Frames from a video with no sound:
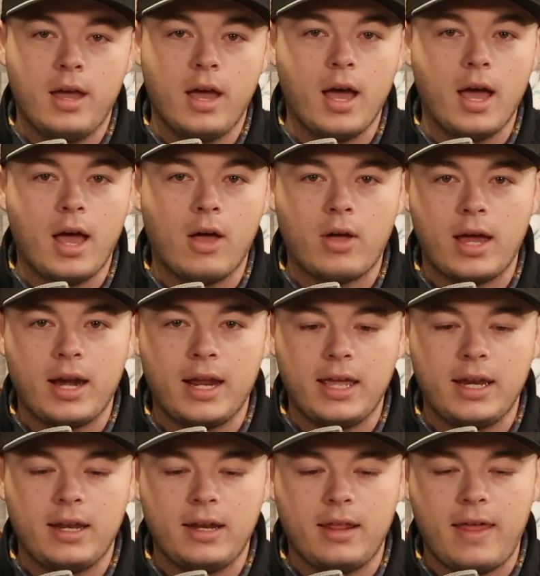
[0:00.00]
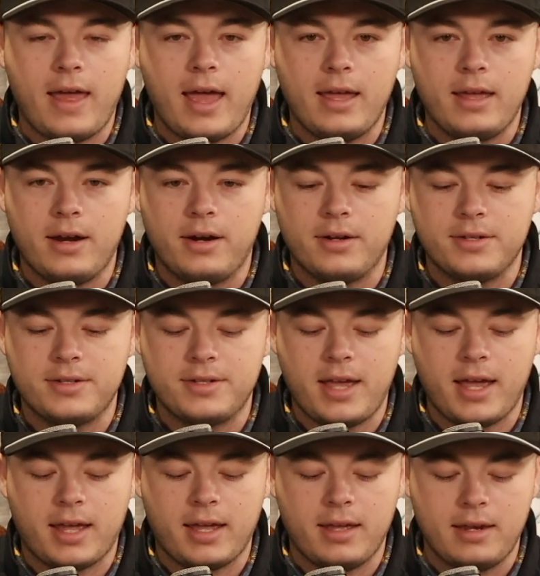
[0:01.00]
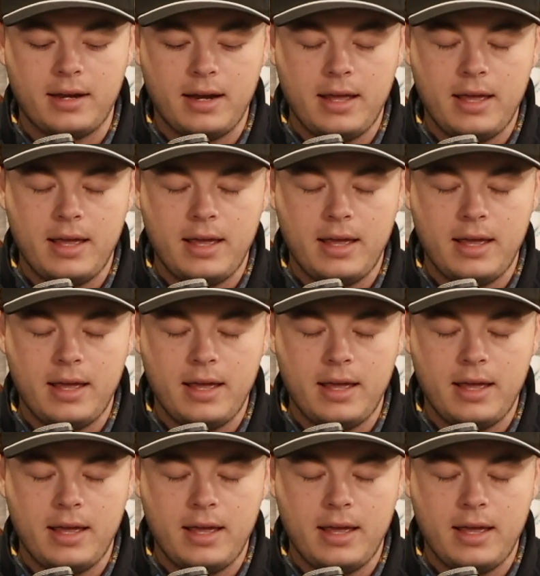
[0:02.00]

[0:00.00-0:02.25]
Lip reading: I'll kind of get into that here in a second,